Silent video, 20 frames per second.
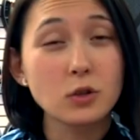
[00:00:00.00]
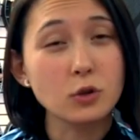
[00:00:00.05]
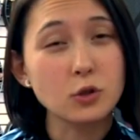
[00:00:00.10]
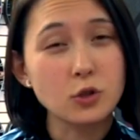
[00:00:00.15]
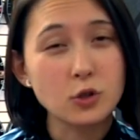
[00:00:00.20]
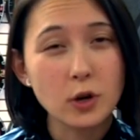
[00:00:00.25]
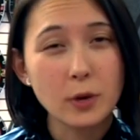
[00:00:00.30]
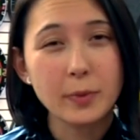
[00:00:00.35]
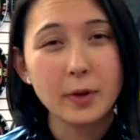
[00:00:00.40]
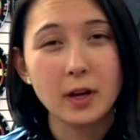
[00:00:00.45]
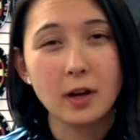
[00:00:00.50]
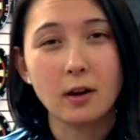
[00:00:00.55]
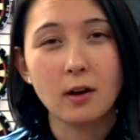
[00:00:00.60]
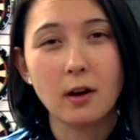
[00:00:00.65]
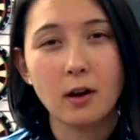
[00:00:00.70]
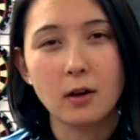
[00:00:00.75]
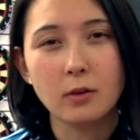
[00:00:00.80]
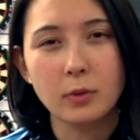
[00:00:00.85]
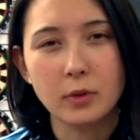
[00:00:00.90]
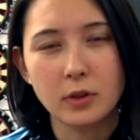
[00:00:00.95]
So stripping
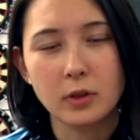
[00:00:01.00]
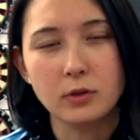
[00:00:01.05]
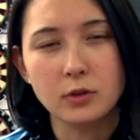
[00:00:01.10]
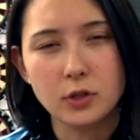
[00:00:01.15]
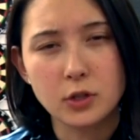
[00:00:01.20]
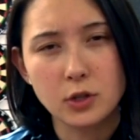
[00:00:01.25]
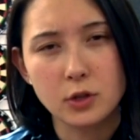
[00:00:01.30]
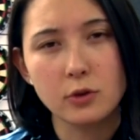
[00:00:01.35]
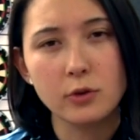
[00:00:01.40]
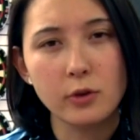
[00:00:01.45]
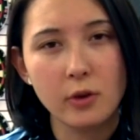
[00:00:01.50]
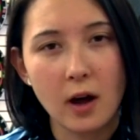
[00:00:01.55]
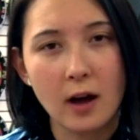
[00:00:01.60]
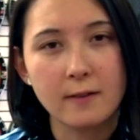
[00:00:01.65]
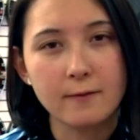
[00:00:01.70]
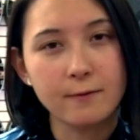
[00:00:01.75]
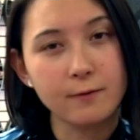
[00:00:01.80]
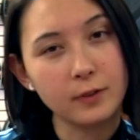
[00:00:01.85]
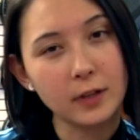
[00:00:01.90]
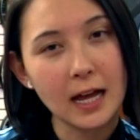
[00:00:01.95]
occurred with those
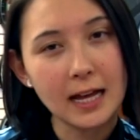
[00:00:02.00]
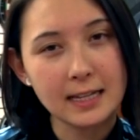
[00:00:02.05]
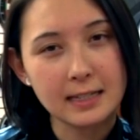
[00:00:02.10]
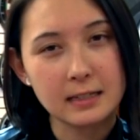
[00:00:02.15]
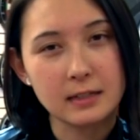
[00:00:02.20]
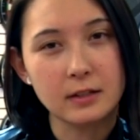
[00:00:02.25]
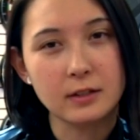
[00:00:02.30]
screw-on flight